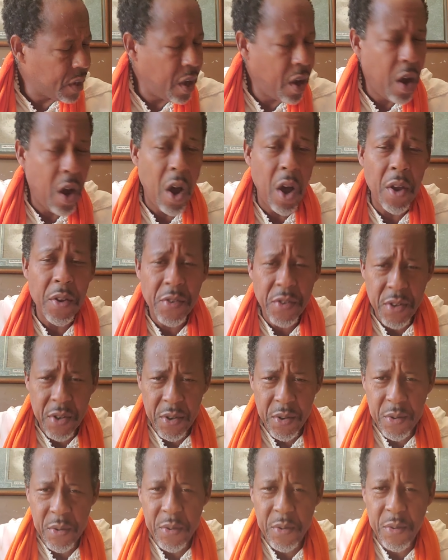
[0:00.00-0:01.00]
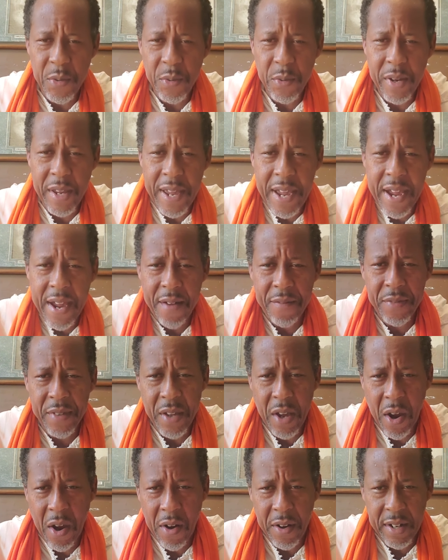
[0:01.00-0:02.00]
Also, we have
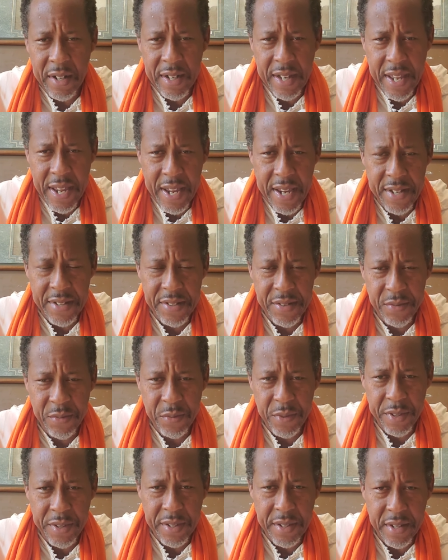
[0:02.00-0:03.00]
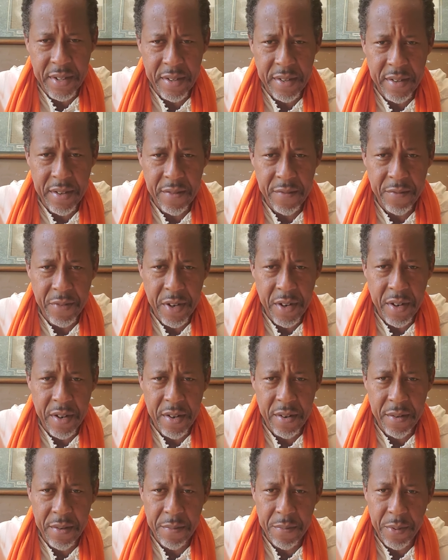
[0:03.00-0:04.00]
the art class with a
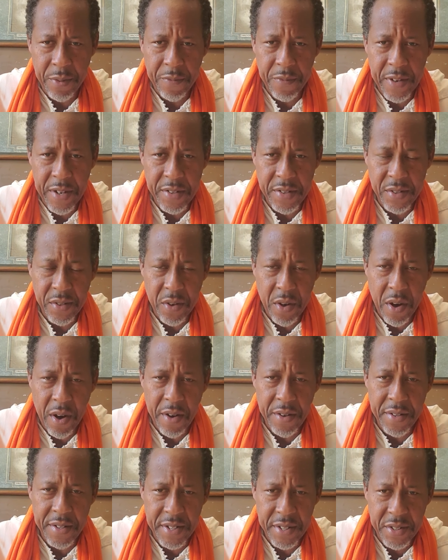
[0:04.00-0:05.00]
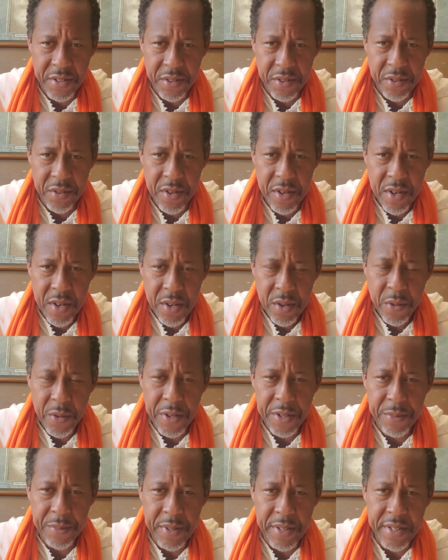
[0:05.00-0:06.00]
very professional art teacher who
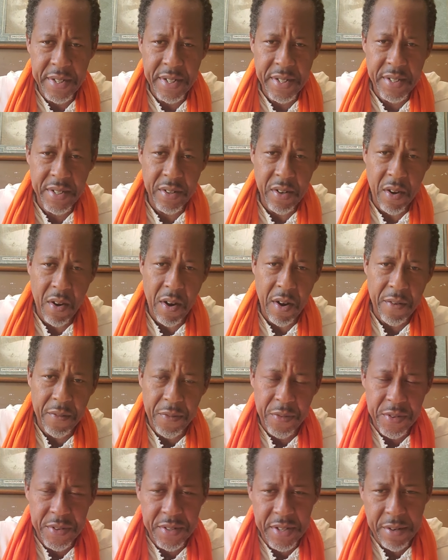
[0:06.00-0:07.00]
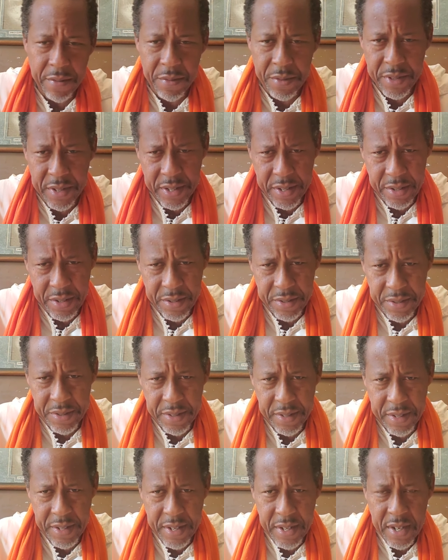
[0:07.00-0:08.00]
has been teaching art for several years.
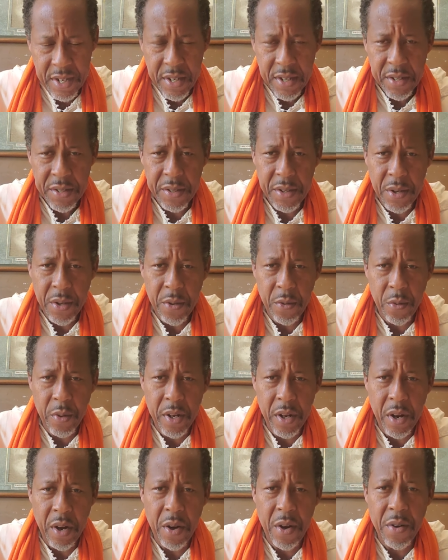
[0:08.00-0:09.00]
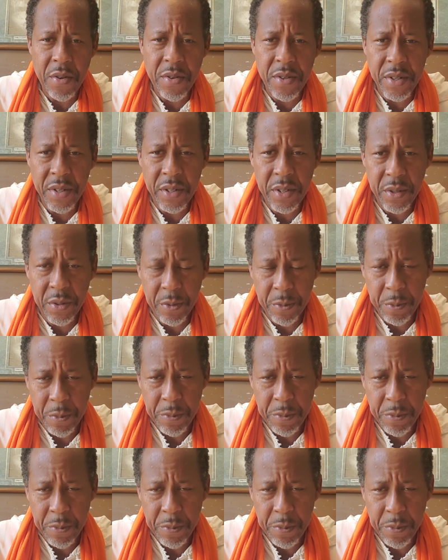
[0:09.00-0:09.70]
So we're urging you,